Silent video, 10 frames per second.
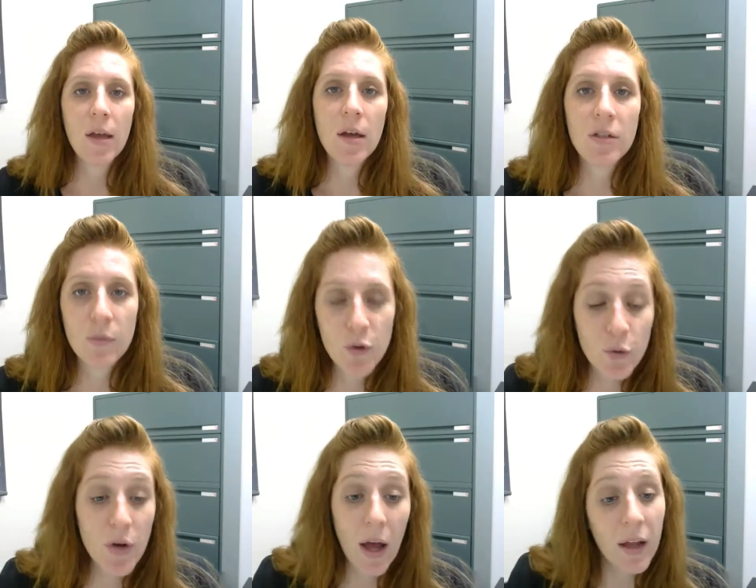Some
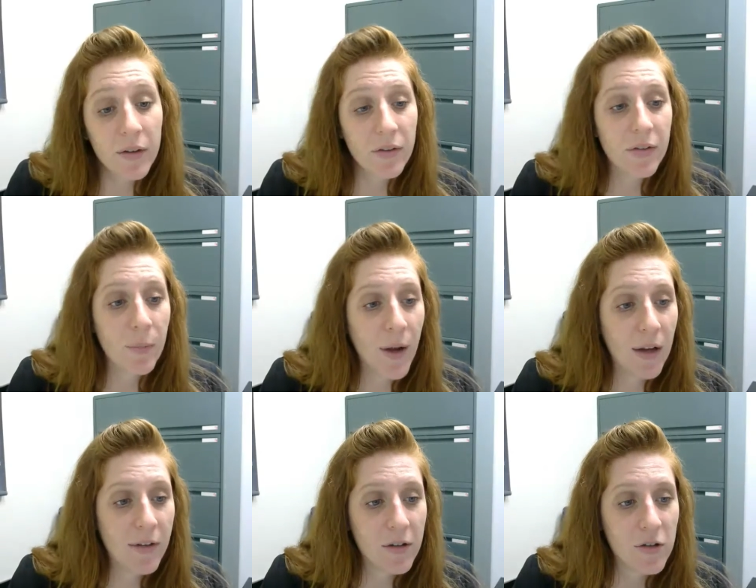do nots to pay
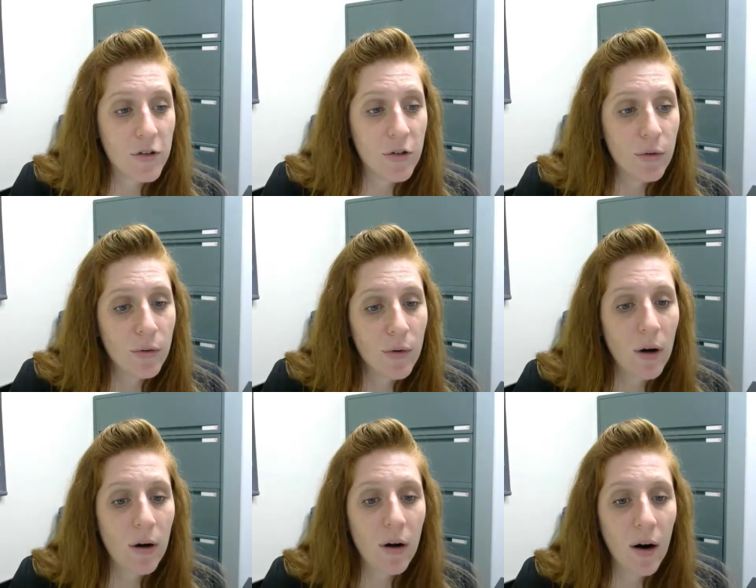attention to
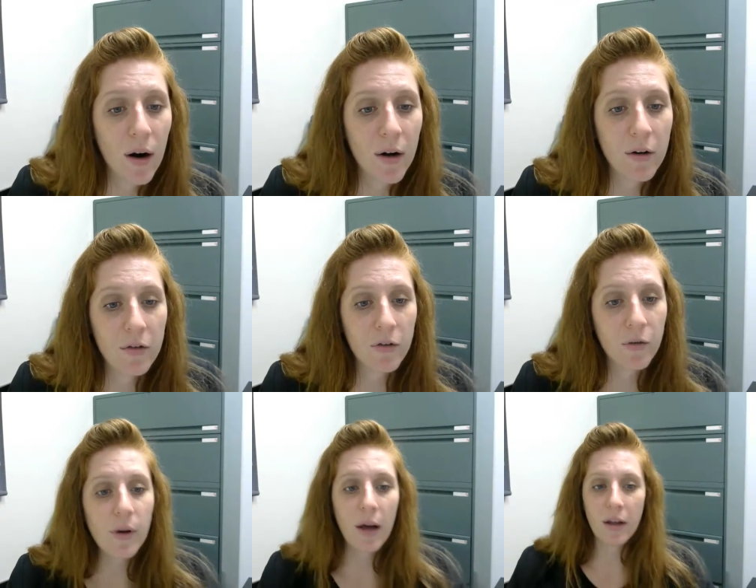are,
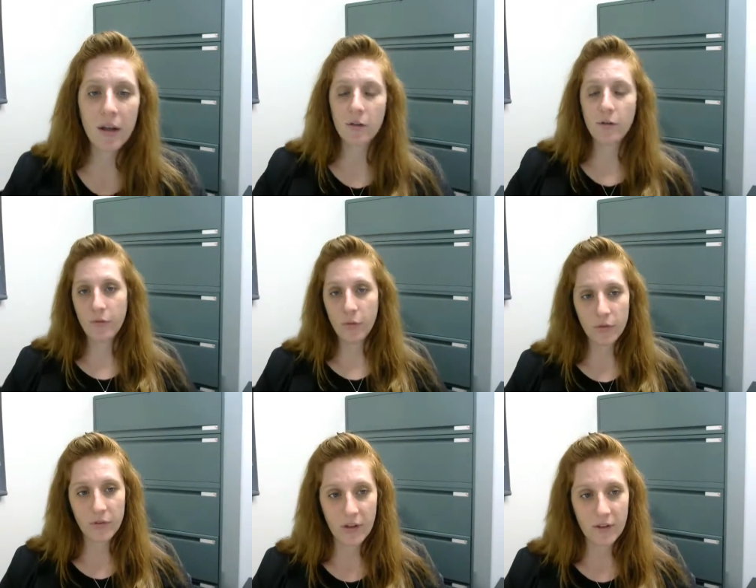do not include
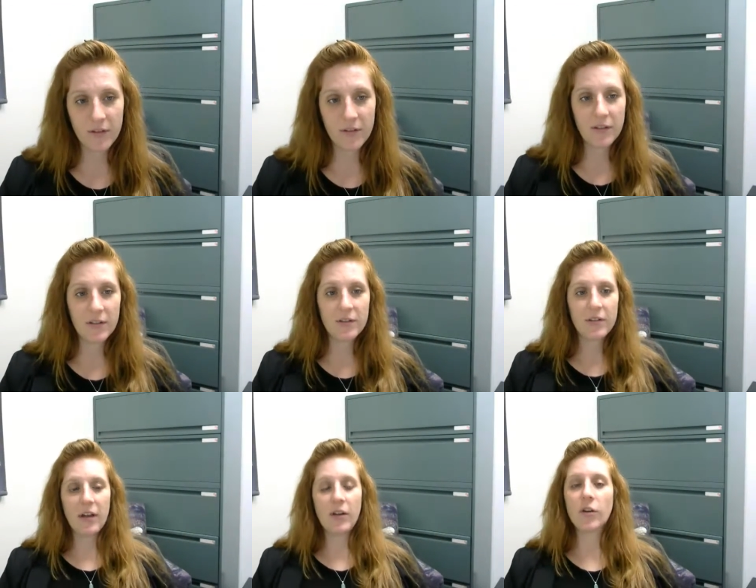fold
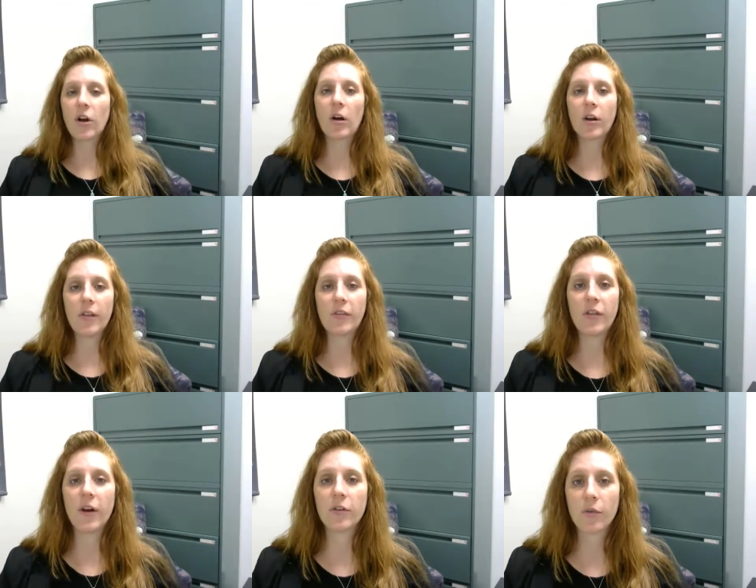sentences in your card unless
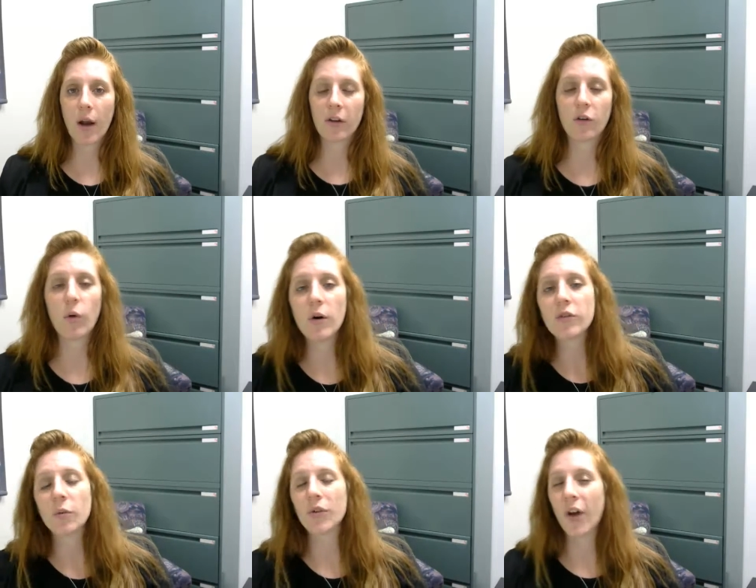they are direct
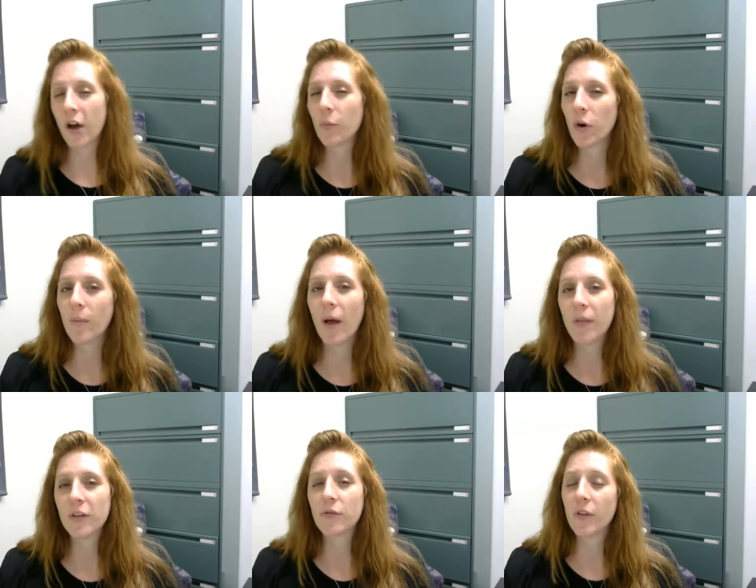quotes. We'll talk more
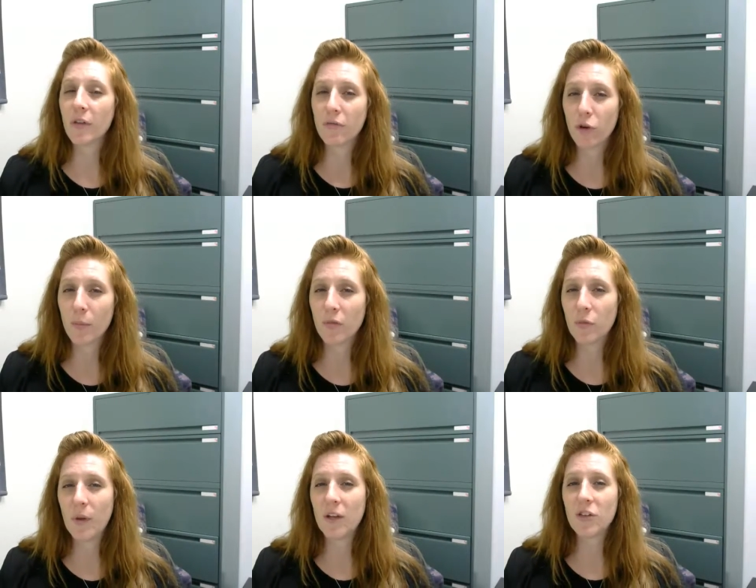about this for the informative
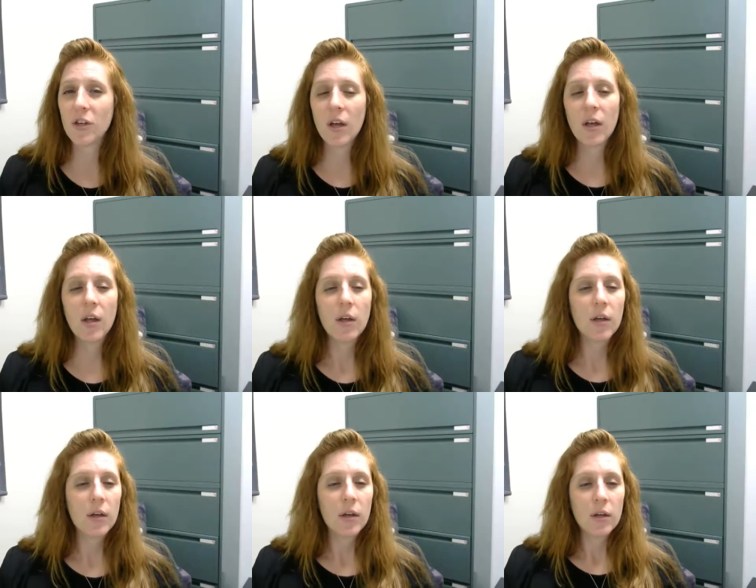speech.
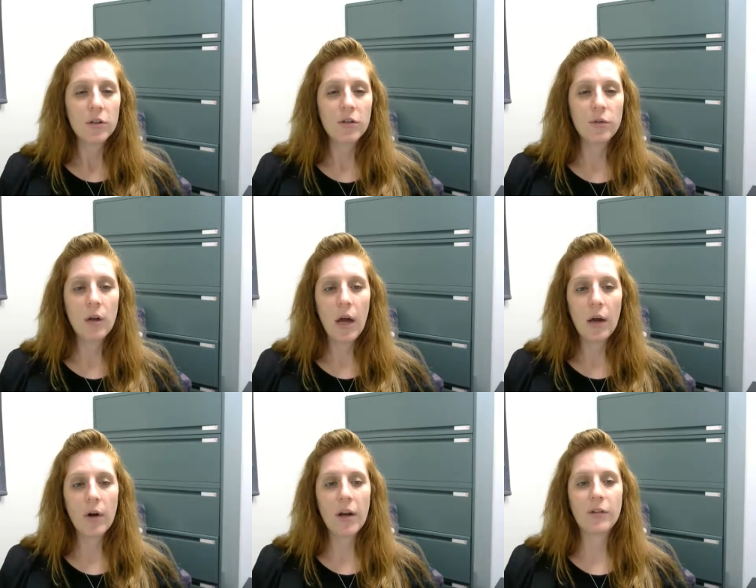Do
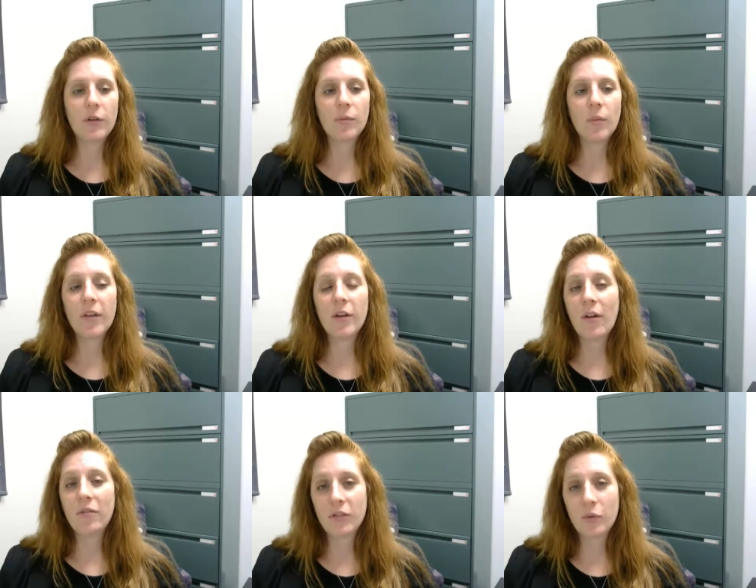not write so small that you
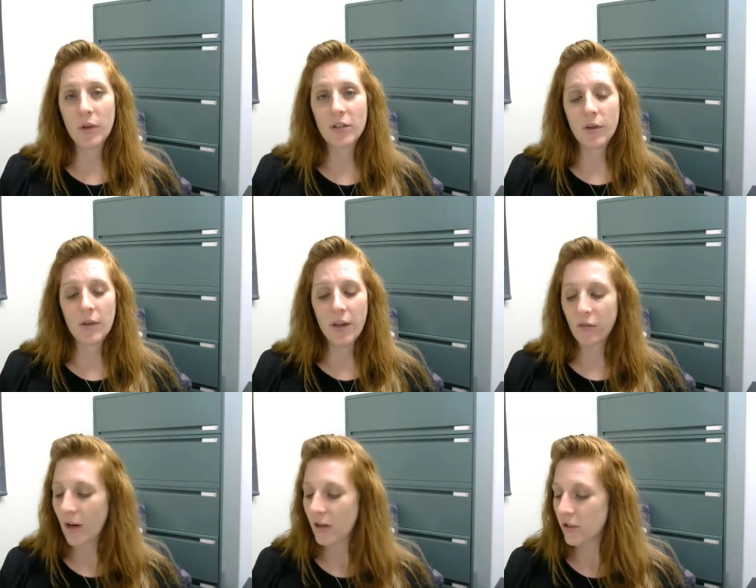have to squint to read the
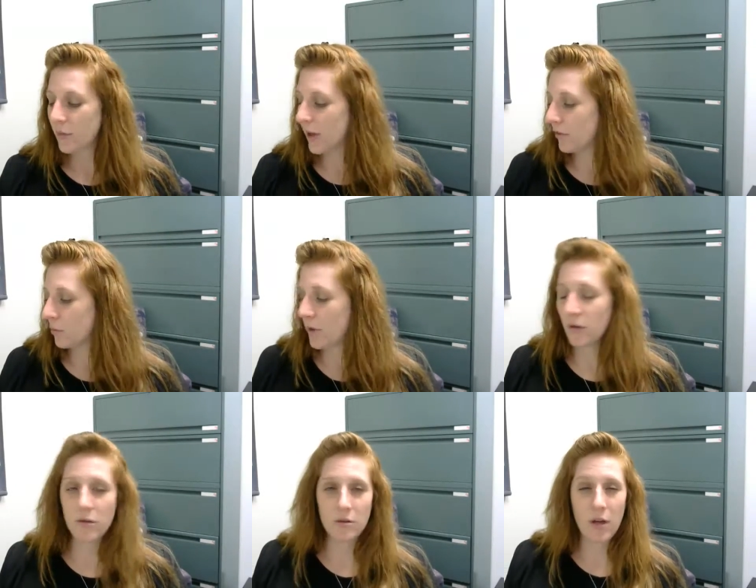information, because when
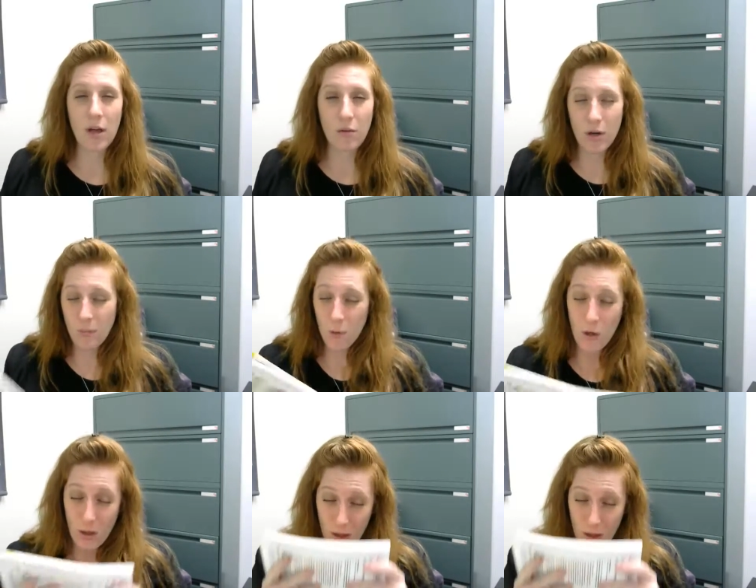you do that, you end up reading like